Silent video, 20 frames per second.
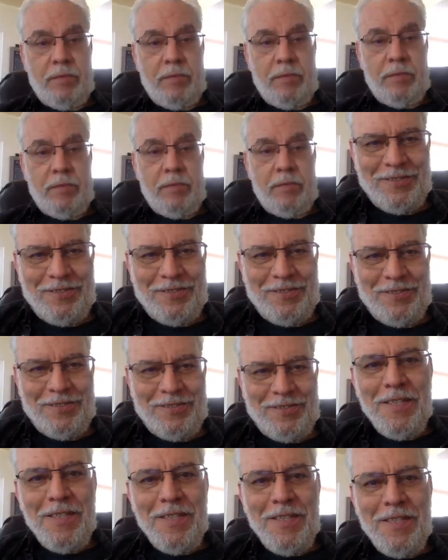But it
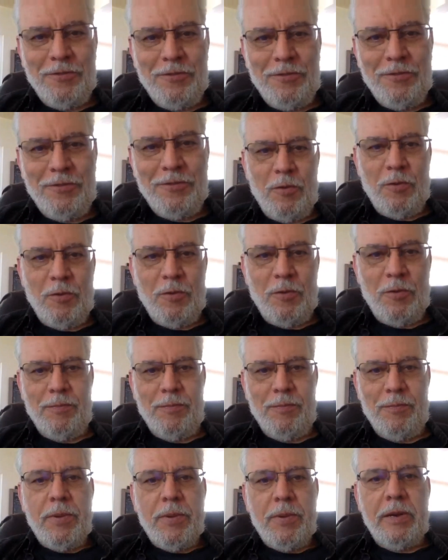wasn't because
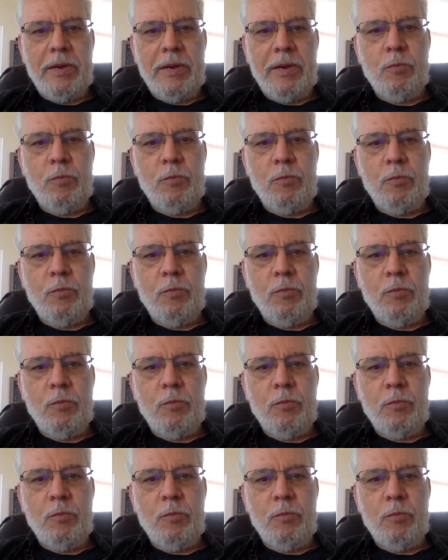they felt
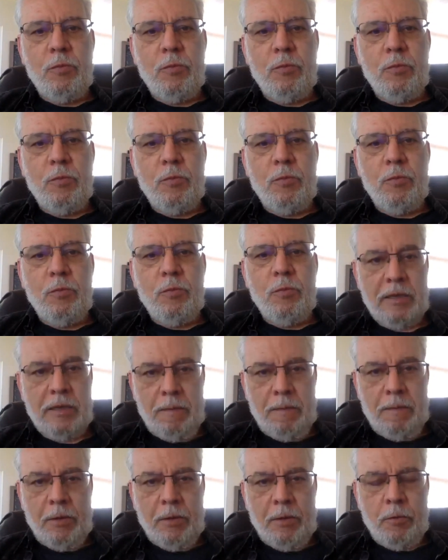that what I said
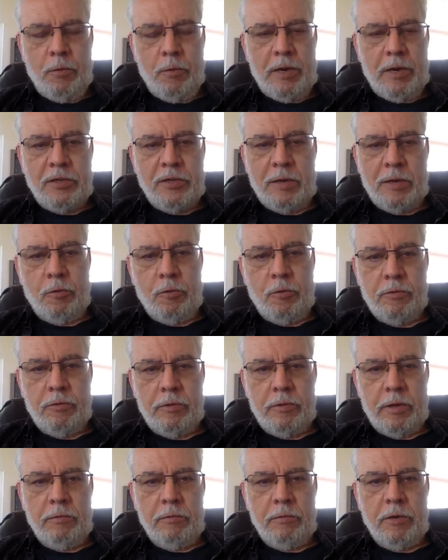was
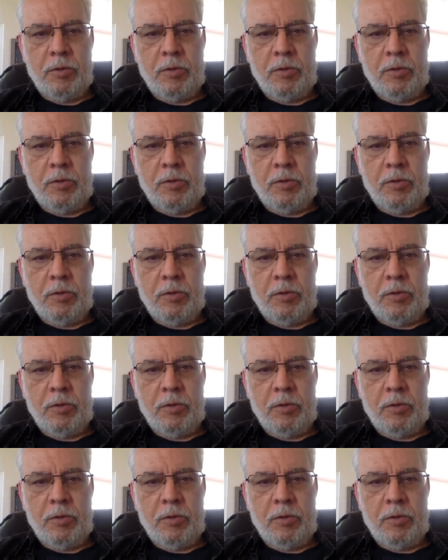unreasonable.